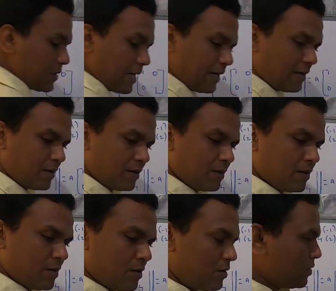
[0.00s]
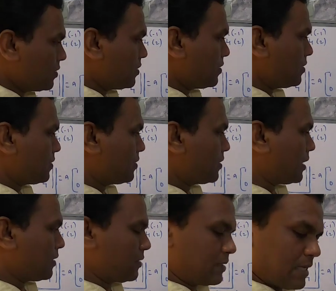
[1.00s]
right.
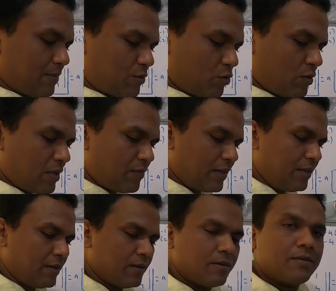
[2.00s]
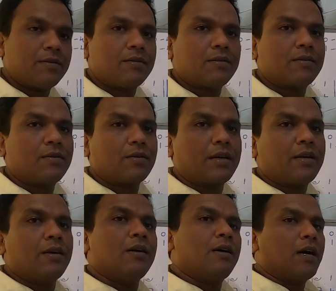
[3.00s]
Yeah, that's absolutely fine.
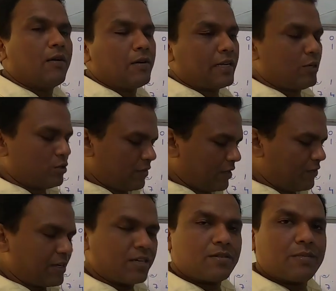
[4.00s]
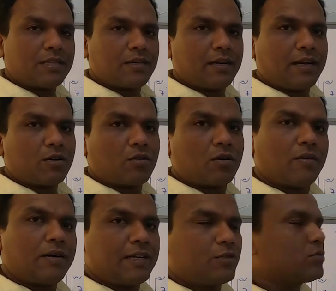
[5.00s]
Okay, I will tell you the verification method later on. I
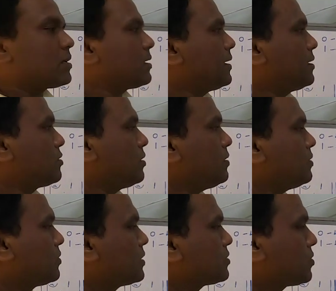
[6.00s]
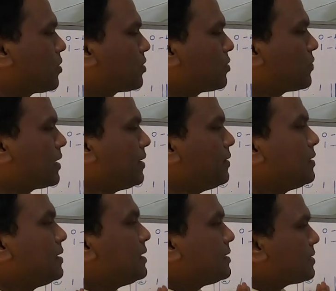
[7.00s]
will teach you that later on. Okay, so not to worry.
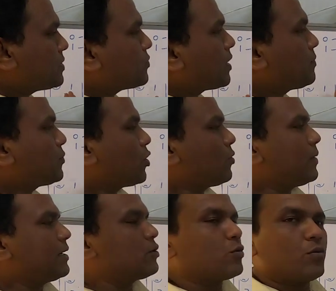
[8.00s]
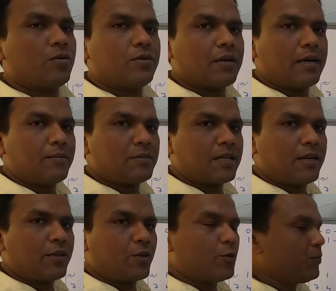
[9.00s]
This is one problem I am
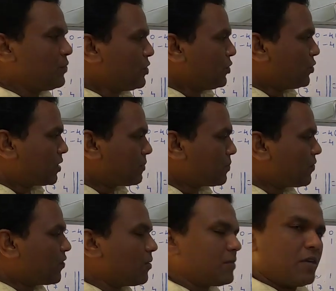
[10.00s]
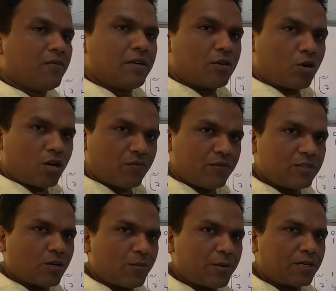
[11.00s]
telling you. You can perform even column
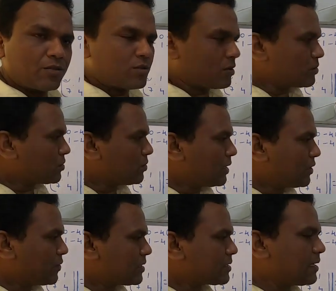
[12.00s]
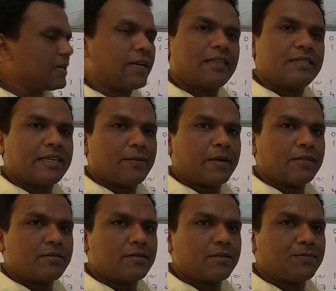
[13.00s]
wise operations also, and you will still get the same
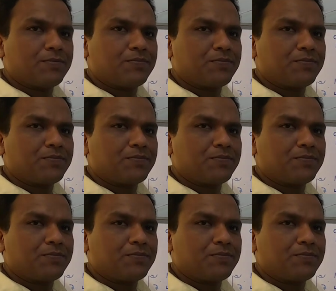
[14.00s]
answer.